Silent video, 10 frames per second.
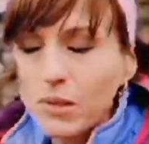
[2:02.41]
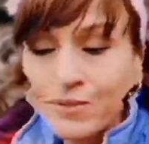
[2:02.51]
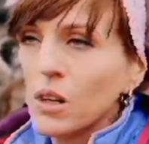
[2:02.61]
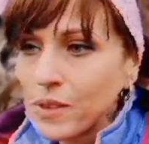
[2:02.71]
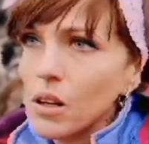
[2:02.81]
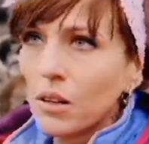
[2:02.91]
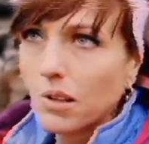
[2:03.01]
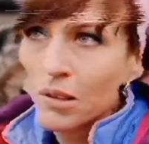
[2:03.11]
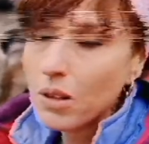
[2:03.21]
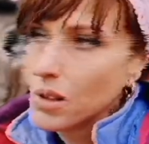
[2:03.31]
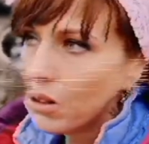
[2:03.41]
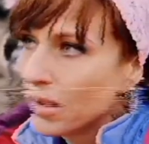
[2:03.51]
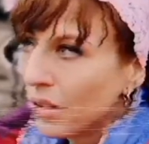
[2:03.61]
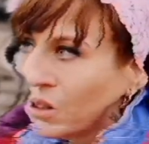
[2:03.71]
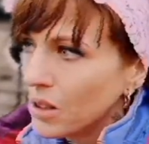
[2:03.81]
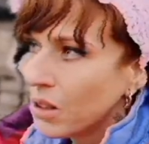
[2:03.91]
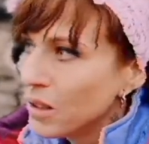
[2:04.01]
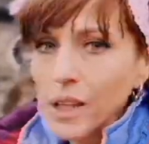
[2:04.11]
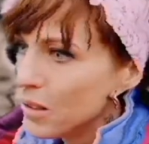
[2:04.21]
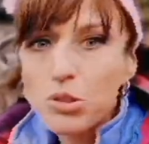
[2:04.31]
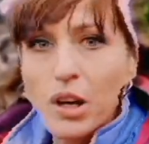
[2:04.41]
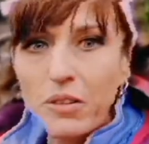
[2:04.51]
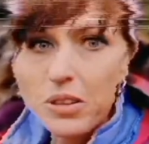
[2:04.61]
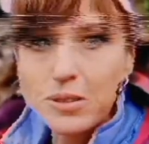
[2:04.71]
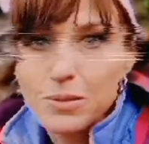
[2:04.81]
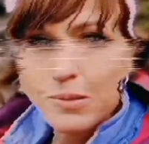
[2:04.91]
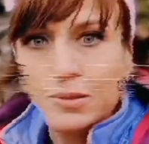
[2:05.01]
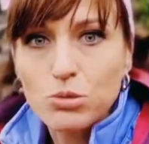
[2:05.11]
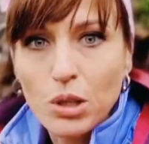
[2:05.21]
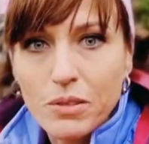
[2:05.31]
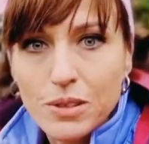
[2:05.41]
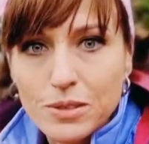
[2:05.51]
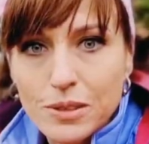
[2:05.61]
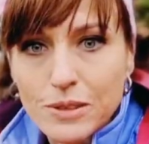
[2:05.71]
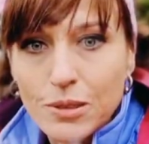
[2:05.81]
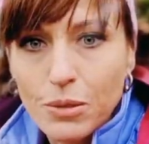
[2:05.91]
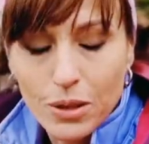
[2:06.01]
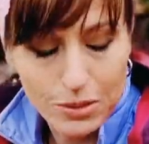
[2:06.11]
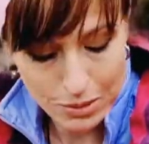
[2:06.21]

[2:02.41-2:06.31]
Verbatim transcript: Uh, light showers showers is the word